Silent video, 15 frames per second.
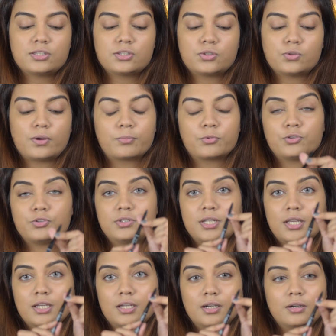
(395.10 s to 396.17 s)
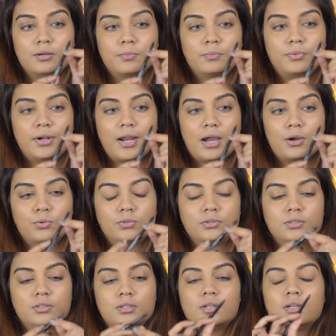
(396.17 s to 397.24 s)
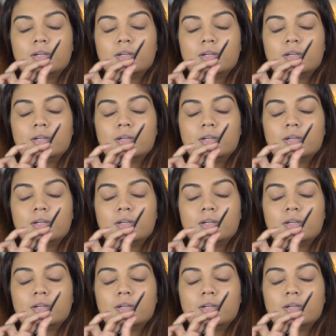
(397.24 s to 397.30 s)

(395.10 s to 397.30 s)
So I'm going to take a brown